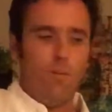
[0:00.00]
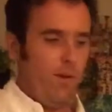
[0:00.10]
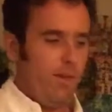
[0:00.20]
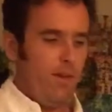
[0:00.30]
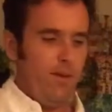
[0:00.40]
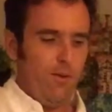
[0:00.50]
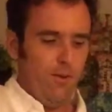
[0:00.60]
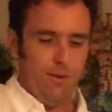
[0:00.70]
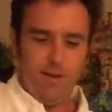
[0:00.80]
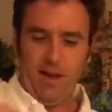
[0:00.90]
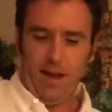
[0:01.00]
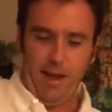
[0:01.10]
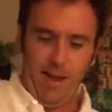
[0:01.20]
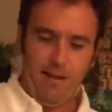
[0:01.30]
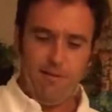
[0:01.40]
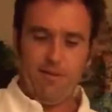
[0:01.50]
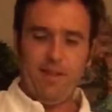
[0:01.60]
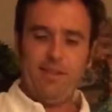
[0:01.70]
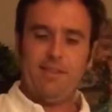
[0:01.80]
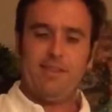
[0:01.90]
With you, I have
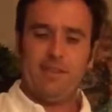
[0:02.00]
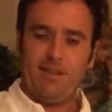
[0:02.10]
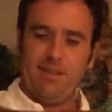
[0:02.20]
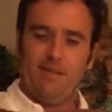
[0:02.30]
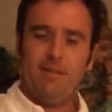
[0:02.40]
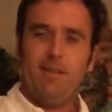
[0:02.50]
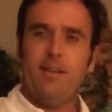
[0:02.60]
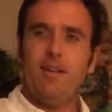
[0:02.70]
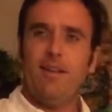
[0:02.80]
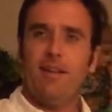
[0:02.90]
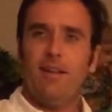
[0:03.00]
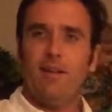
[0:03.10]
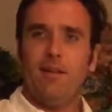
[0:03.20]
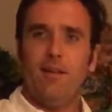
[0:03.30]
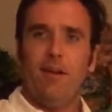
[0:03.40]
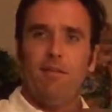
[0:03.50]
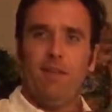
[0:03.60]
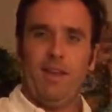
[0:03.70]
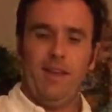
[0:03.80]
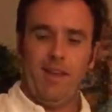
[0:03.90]
this
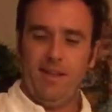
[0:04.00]
lovely